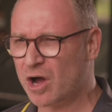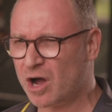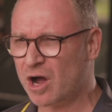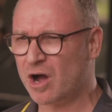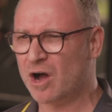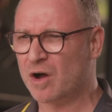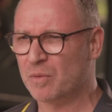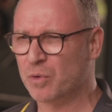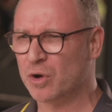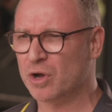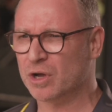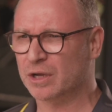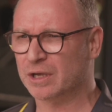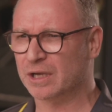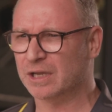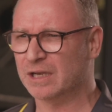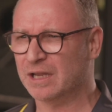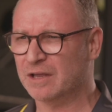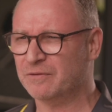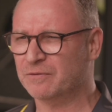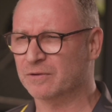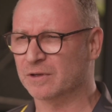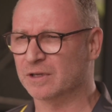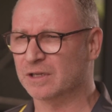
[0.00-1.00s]
hard work and
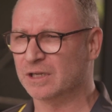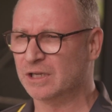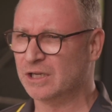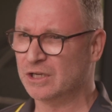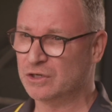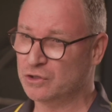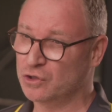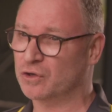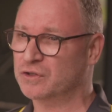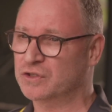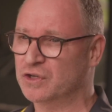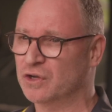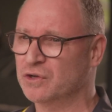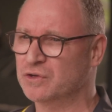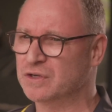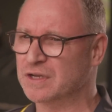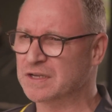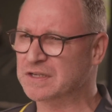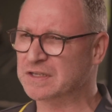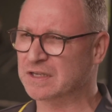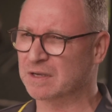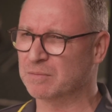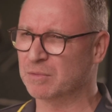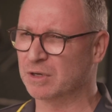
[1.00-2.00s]
effort, not too
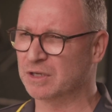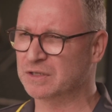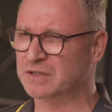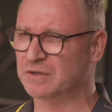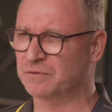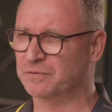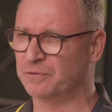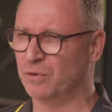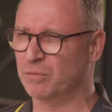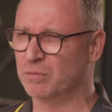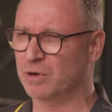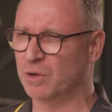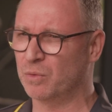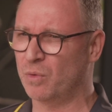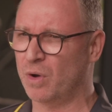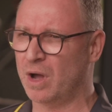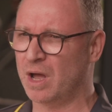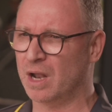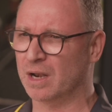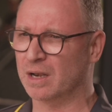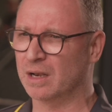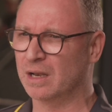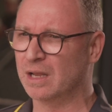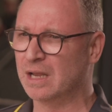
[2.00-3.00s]
dissimilar to Formula
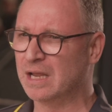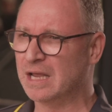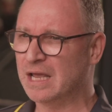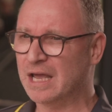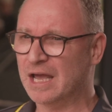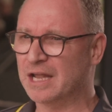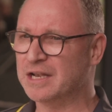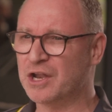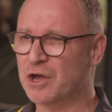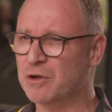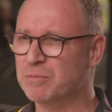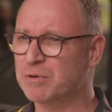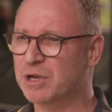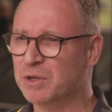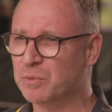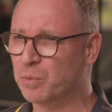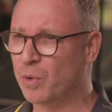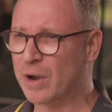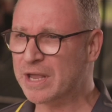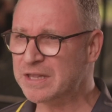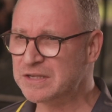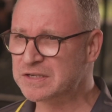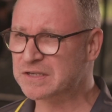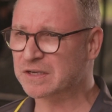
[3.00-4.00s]
One. And nobody
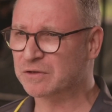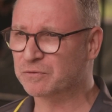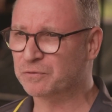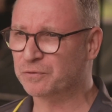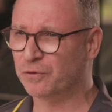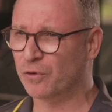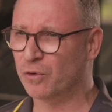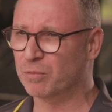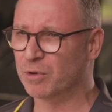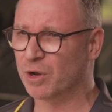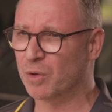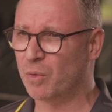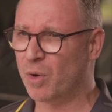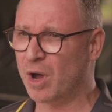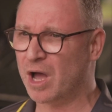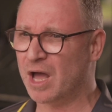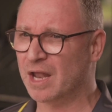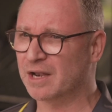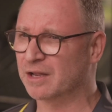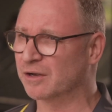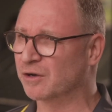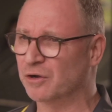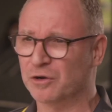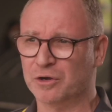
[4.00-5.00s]
wins in Formula
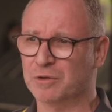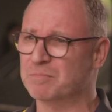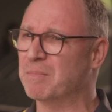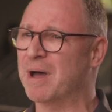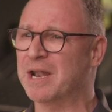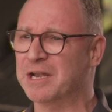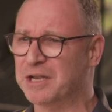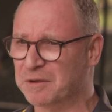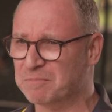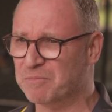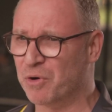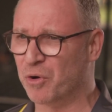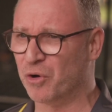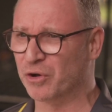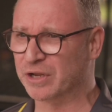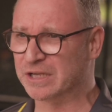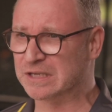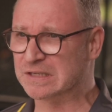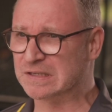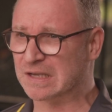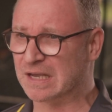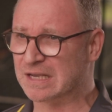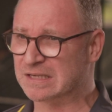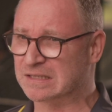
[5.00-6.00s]
One and on a Monday morning
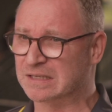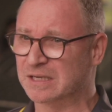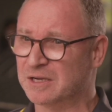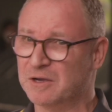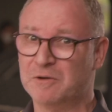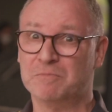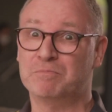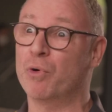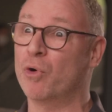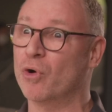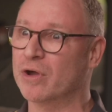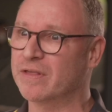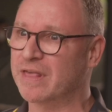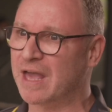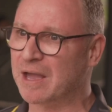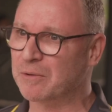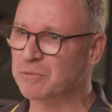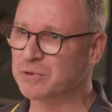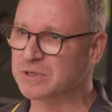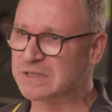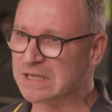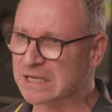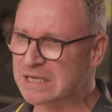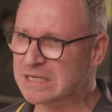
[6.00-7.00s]
says, boy, that
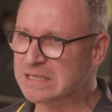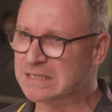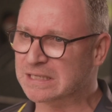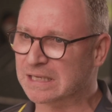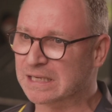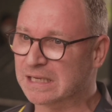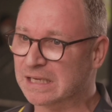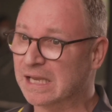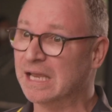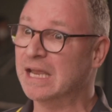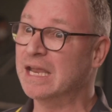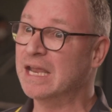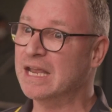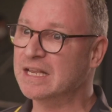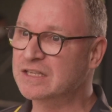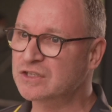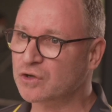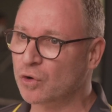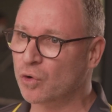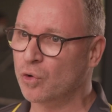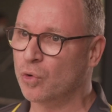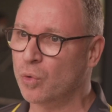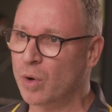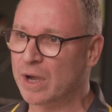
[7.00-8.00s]
was easy. It's
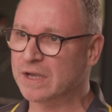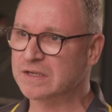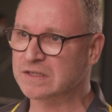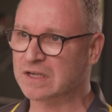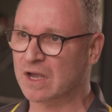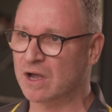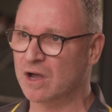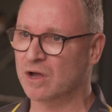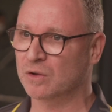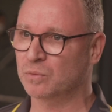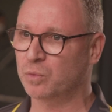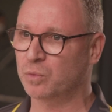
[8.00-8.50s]
always hard